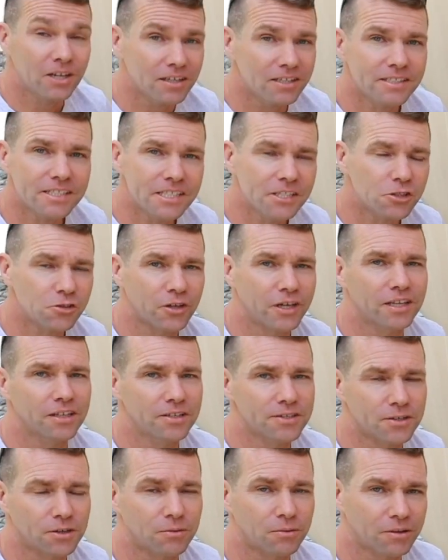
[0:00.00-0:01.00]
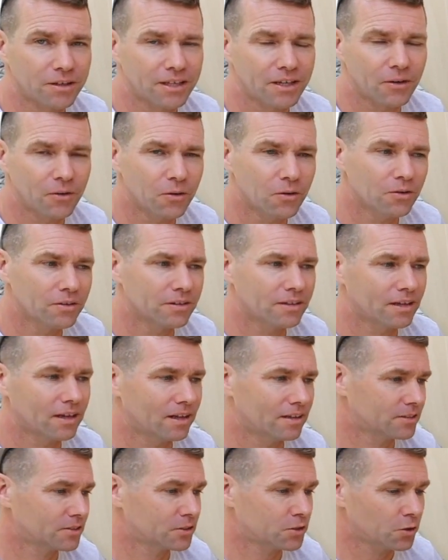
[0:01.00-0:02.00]
Because these trailers are really old,
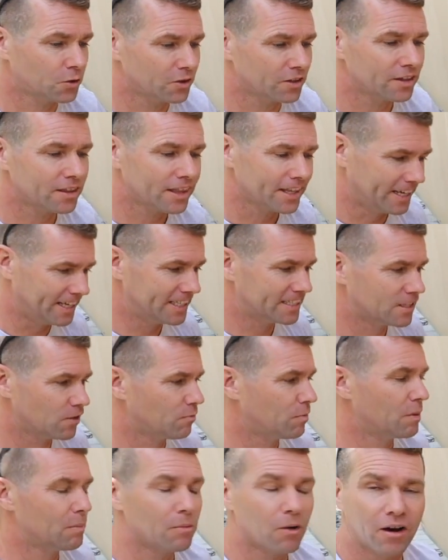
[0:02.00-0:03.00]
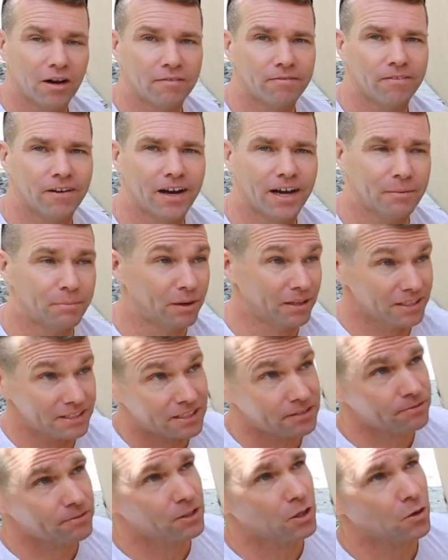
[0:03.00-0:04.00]
certain things have been modified by
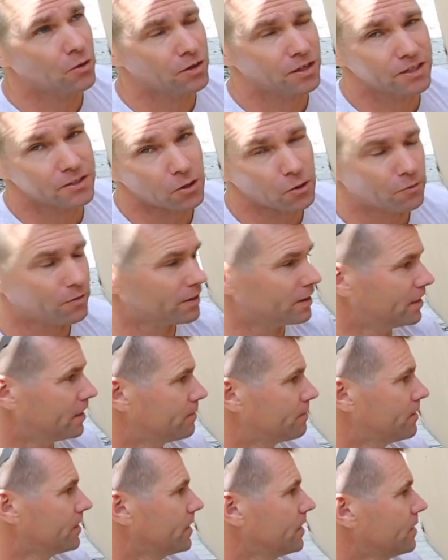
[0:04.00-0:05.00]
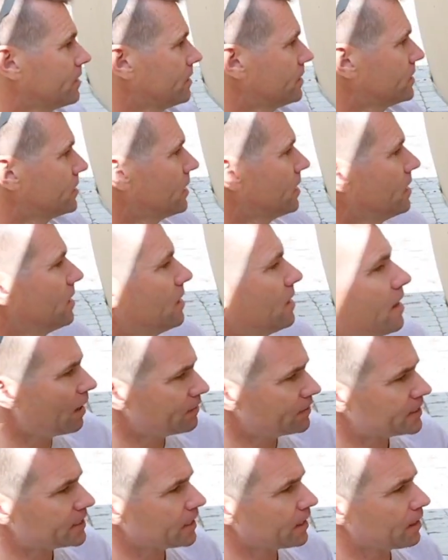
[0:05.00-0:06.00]
the different owners over the different years.
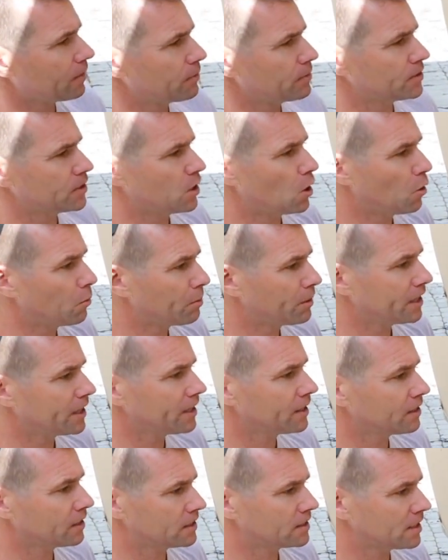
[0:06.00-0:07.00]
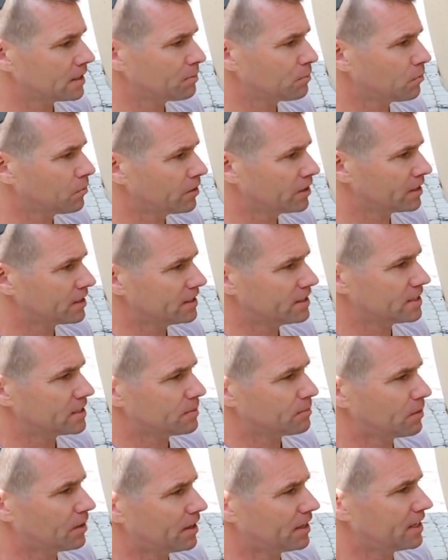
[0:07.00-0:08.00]
Obviously there was an opening here at some point and
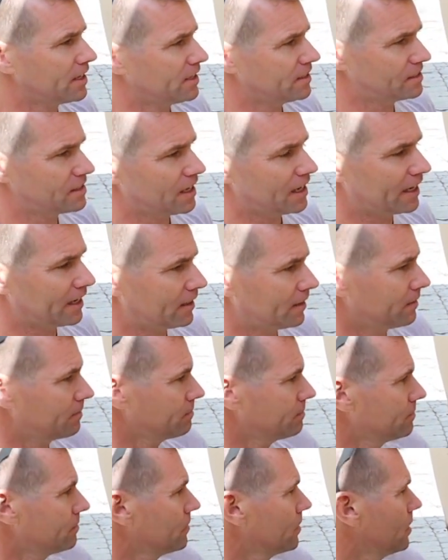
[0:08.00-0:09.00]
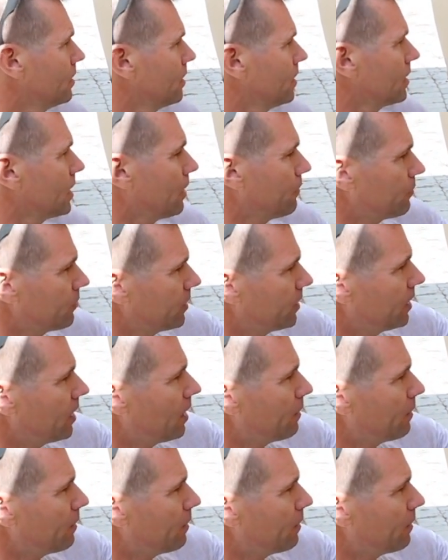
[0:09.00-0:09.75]
someone has like covered